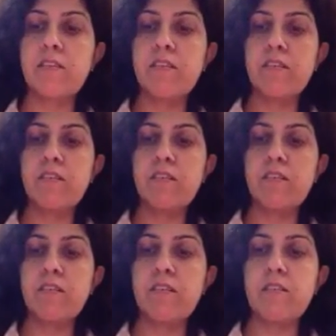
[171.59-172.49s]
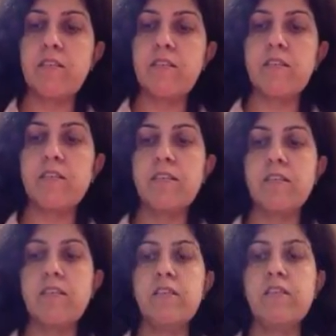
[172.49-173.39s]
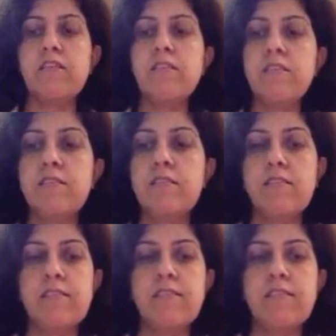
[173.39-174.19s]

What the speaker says: (silence)